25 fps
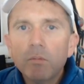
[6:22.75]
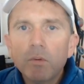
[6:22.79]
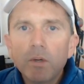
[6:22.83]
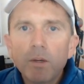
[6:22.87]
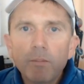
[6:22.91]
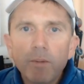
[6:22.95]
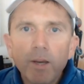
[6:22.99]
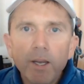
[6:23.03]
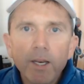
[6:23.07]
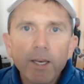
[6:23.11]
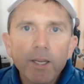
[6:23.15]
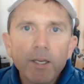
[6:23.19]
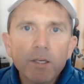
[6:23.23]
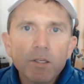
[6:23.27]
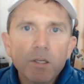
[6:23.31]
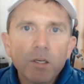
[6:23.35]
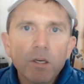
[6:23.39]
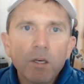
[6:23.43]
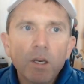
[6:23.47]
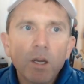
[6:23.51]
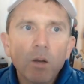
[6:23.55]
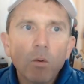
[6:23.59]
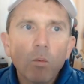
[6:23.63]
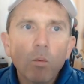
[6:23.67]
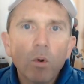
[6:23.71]
my LinkedIn
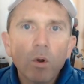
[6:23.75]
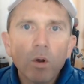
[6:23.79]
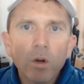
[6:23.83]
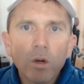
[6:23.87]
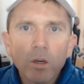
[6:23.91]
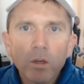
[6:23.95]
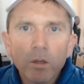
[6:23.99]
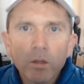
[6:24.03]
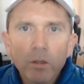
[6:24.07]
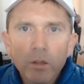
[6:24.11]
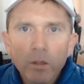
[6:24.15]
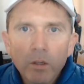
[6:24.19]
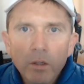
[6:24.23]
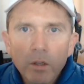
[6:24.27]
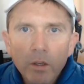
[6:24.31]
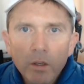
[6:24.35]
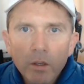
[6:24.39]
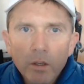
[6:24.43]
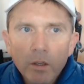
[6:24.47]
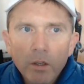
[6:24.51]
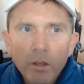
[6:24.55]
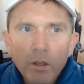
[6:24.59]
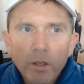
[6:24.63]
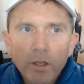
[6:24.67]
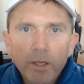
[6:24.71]
network
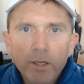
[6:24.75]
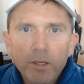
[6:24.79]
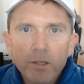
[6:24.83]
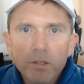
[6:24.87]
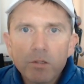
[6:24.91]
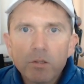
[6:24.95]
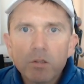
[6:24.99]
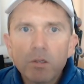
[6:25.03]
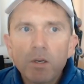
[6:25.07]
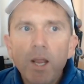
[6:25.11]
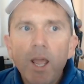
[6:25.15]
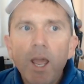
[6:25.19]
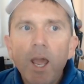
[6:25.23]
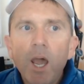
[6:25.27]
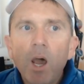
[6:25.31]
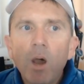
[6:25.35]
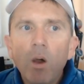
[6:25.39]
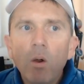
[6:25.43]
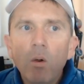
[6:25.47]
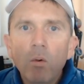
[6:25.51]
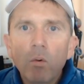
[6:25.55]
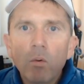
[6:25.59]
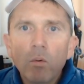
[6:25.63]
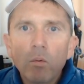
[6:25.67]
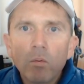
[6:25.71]
is
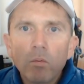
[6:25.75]
now,